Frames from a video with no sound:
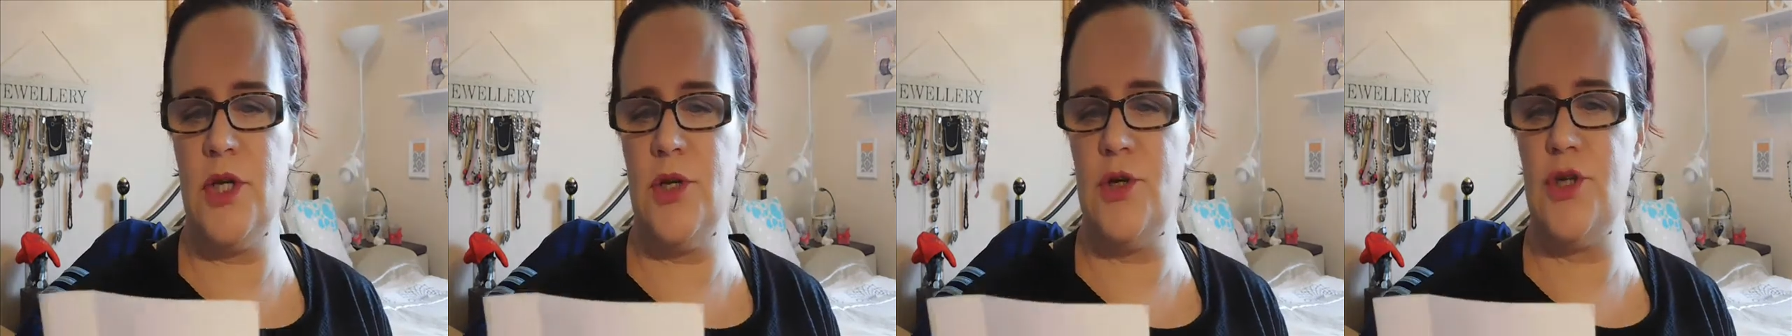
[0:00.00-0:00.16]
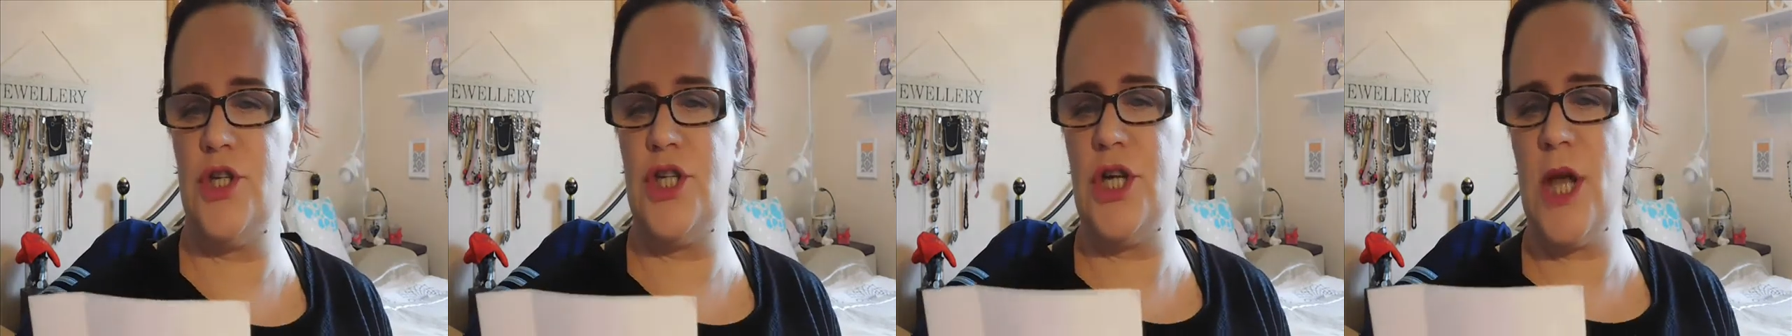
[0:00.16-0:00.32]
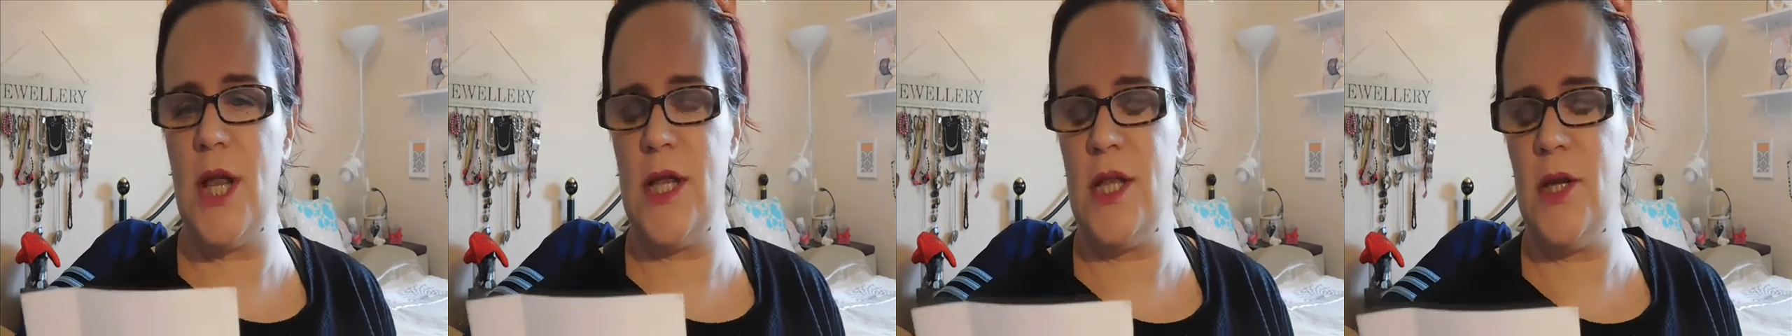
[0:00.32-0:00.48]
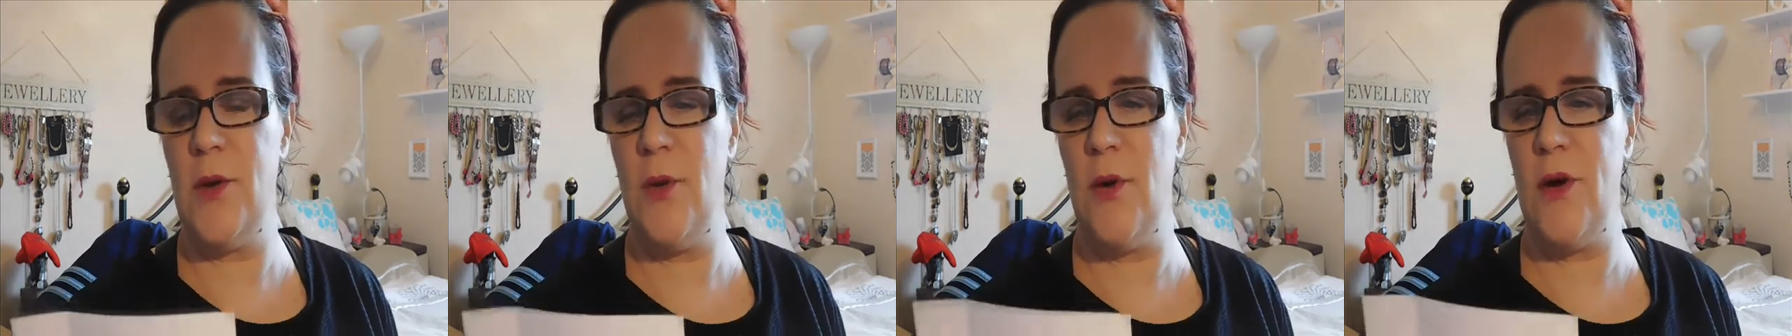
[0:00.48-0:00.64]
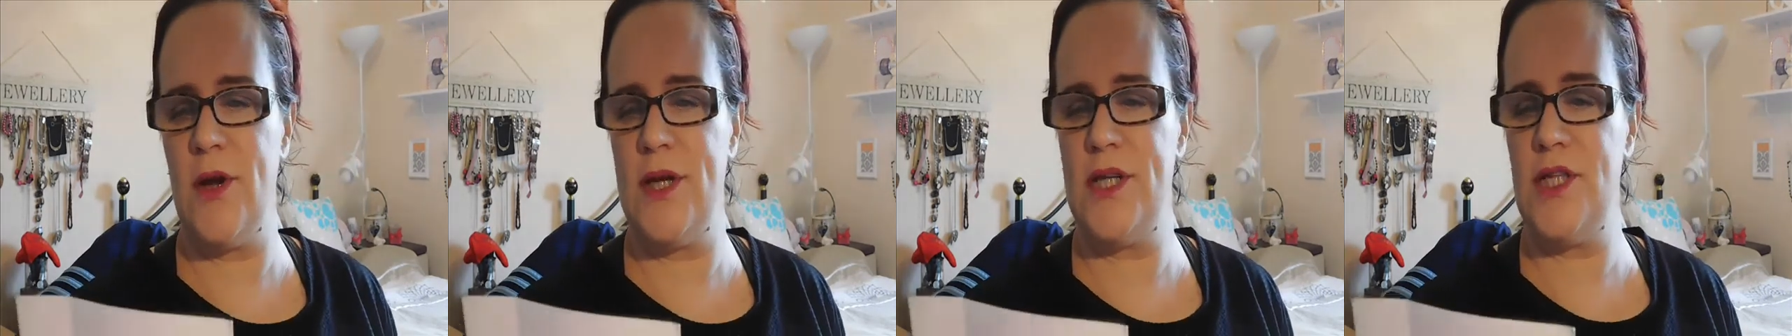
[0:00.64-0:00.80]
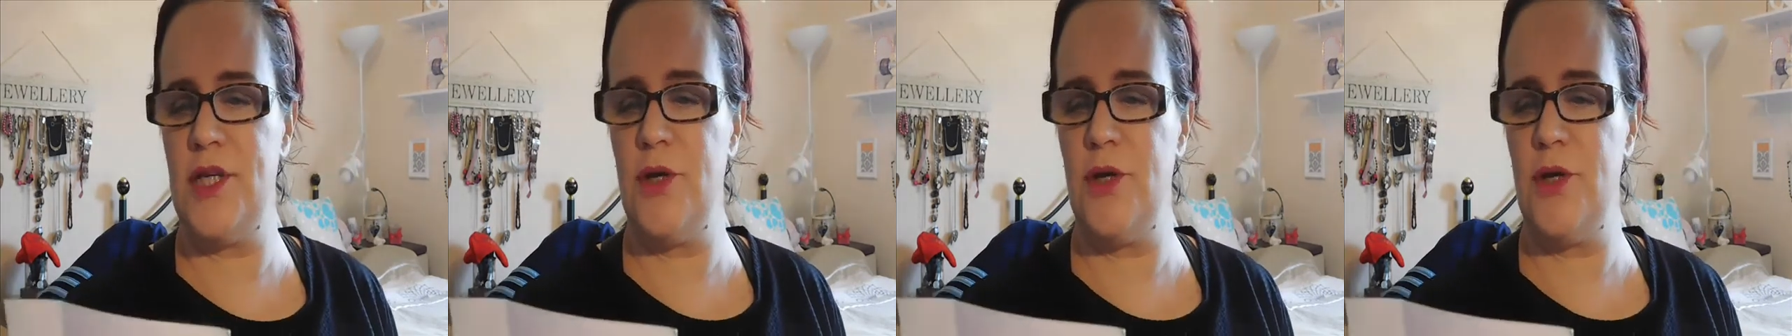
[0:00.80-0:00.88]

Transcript: your January